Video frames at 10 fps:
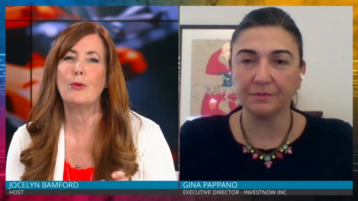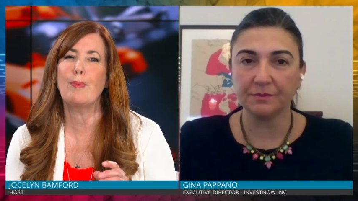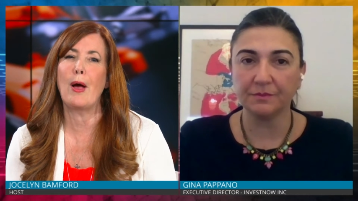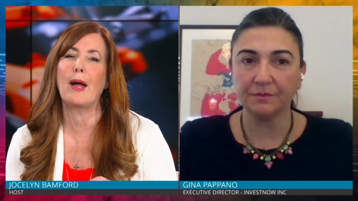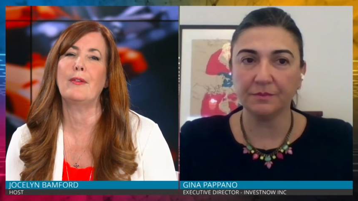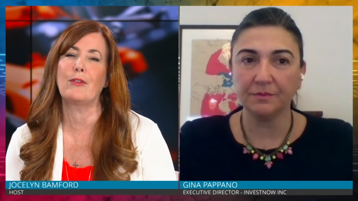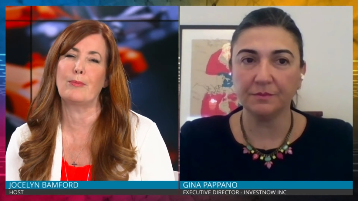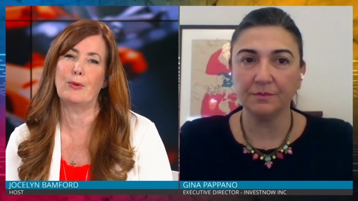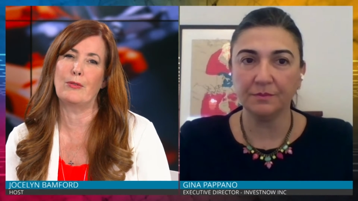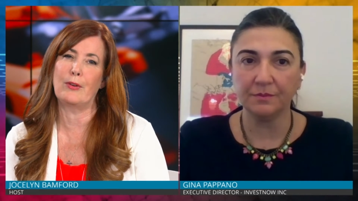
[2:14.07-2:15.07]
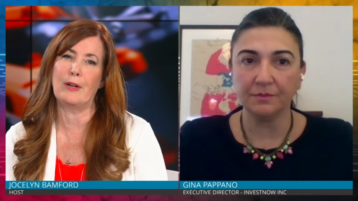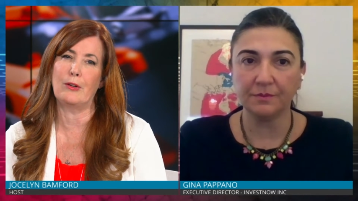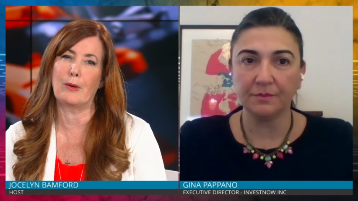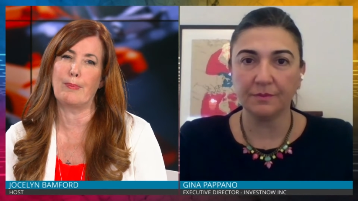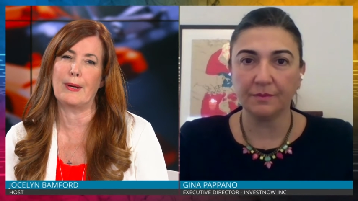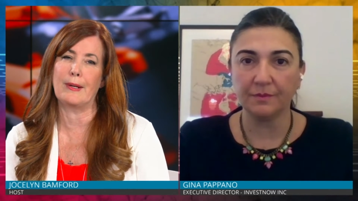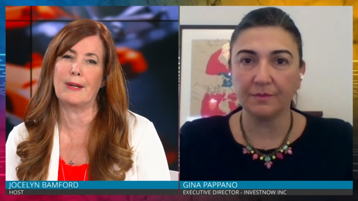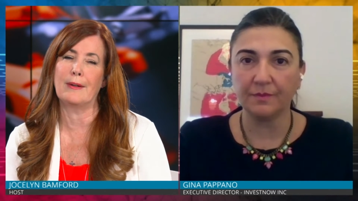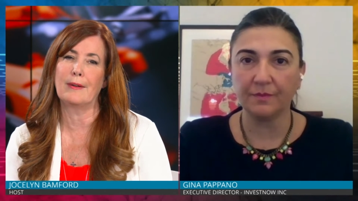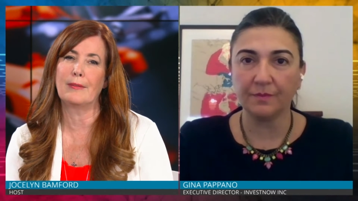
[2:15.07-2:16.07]
Speaker 1: is behind this movement in your
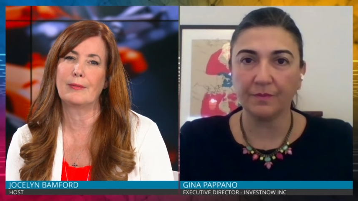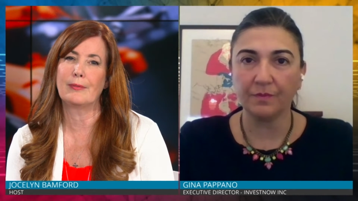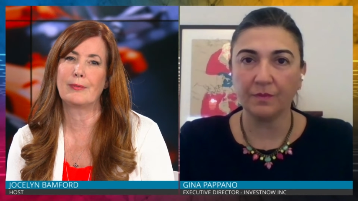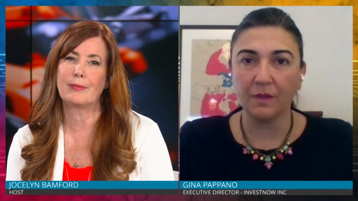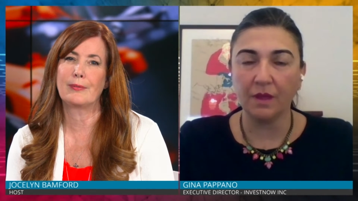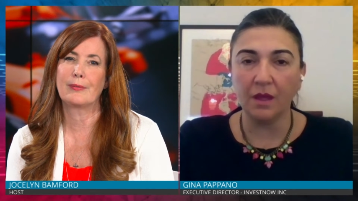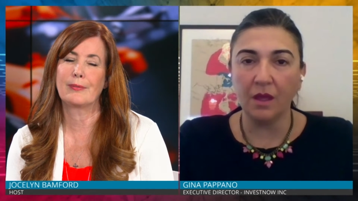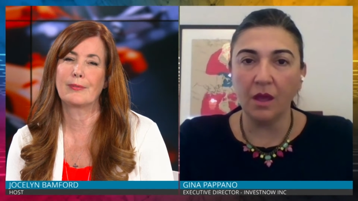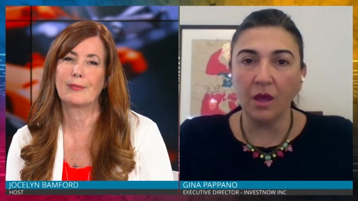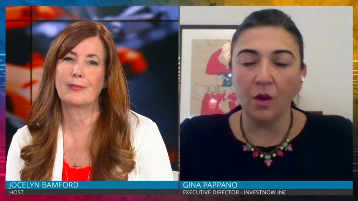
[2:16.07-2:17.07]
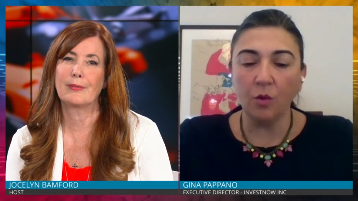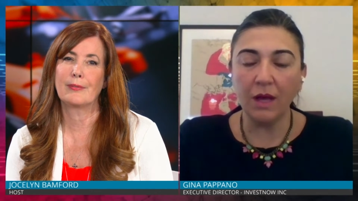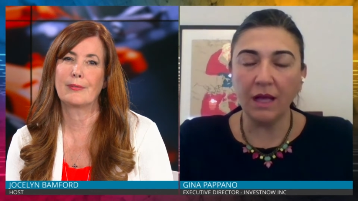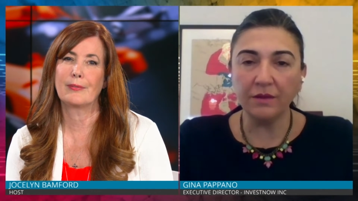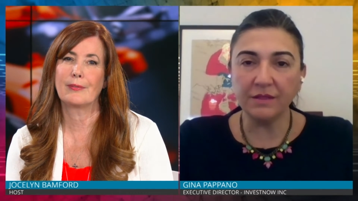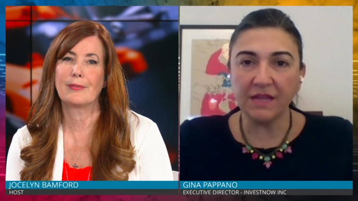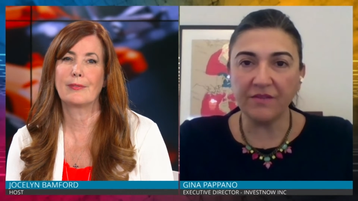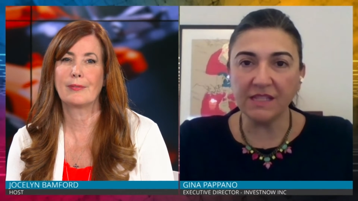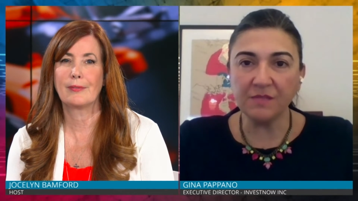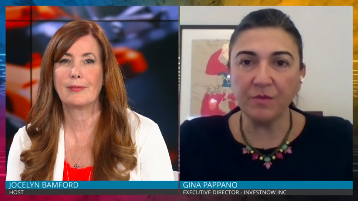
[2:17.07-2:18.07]
opinion?
Speaker 2: Well, the
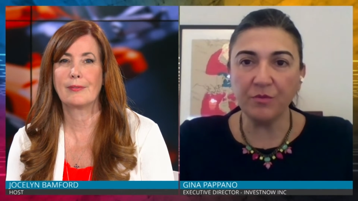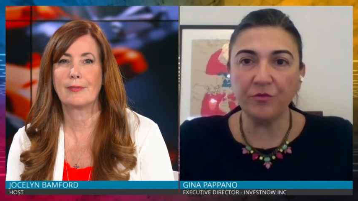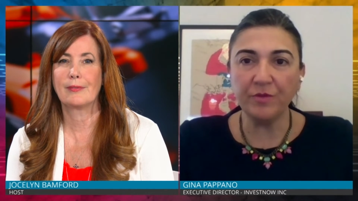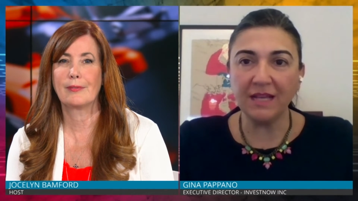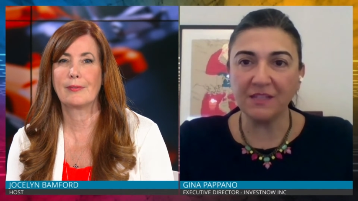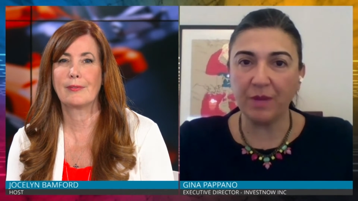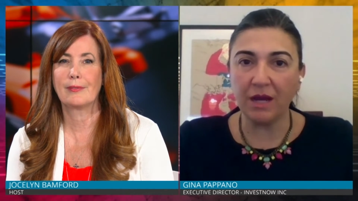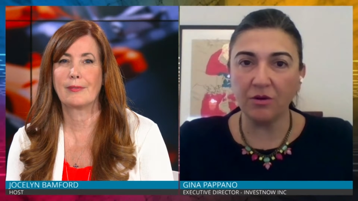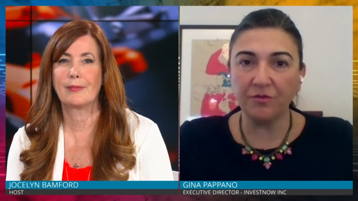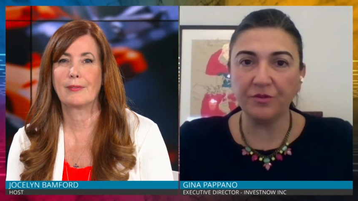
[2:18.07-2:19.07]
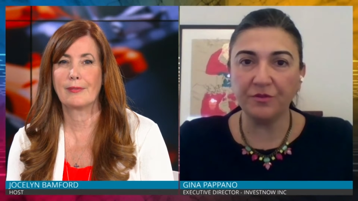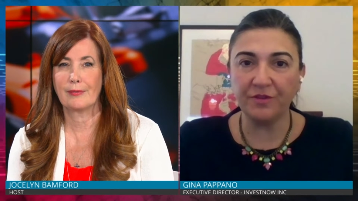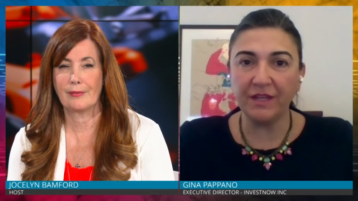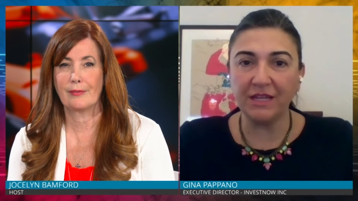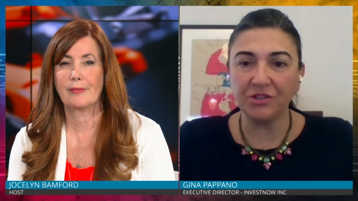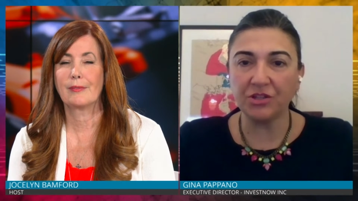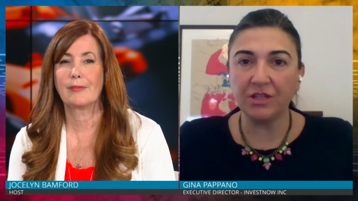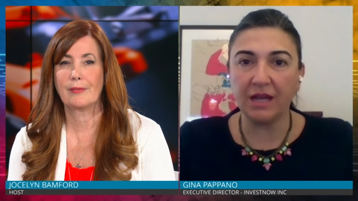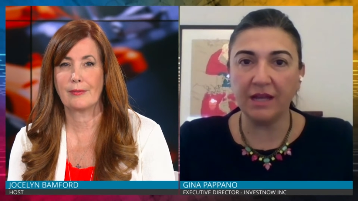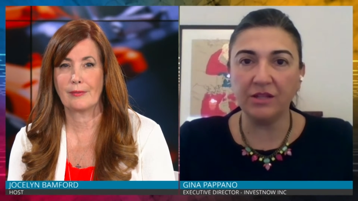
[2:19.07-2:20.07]
divestment movement has powerful financial
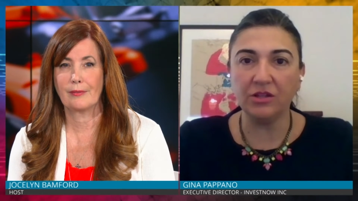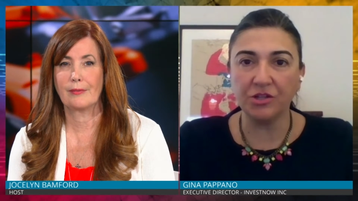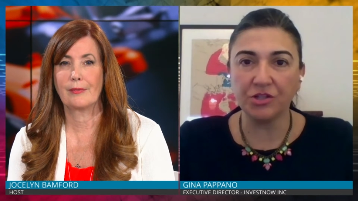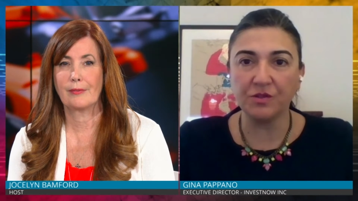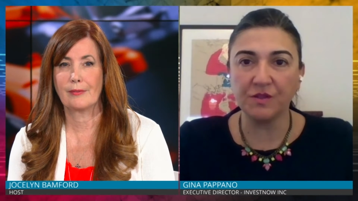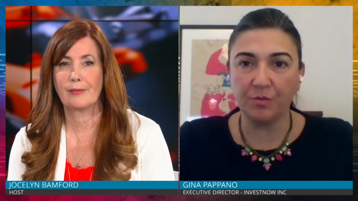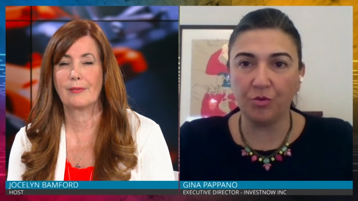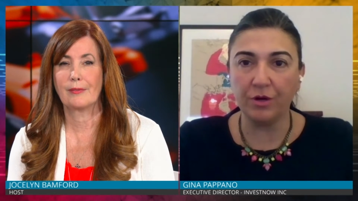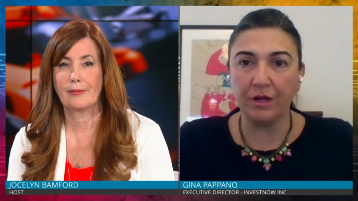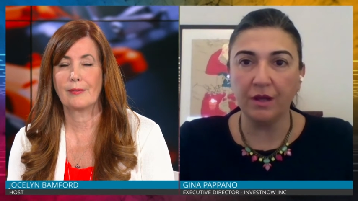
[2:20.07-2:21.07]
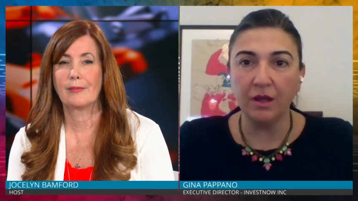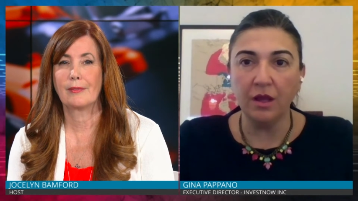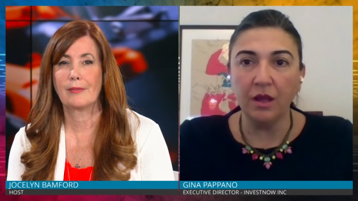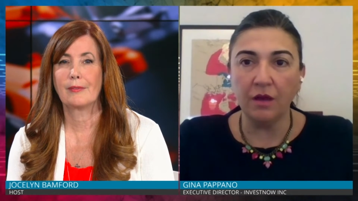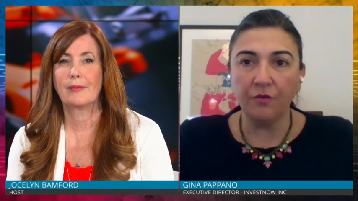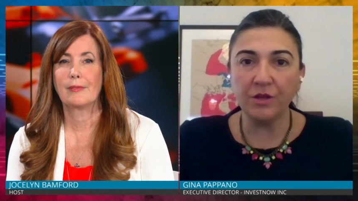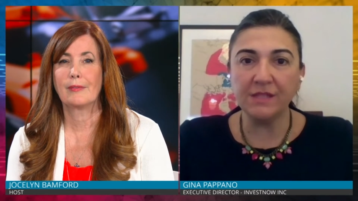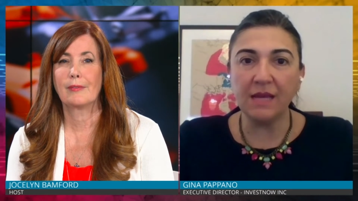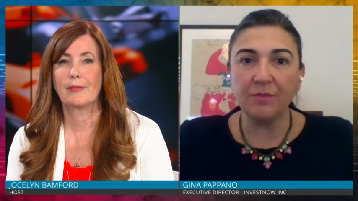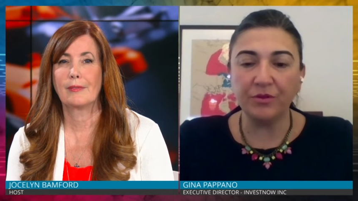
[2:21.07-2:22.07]
and ideological support. For
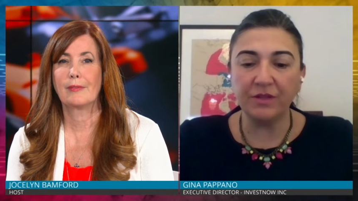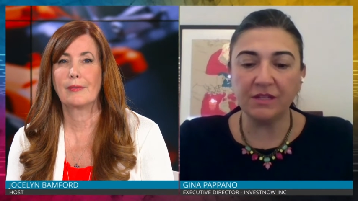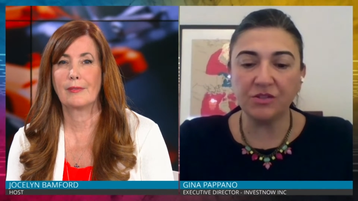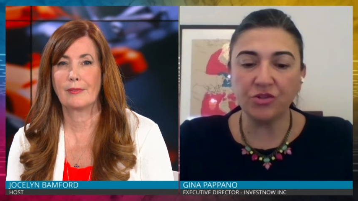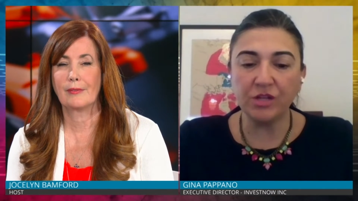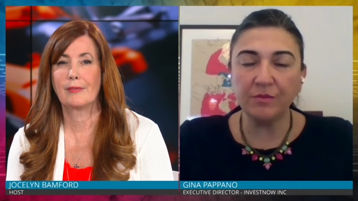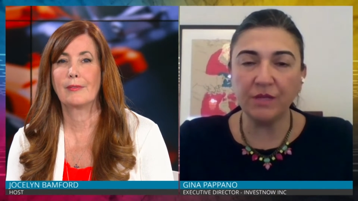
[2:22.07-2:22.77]
example, the extremely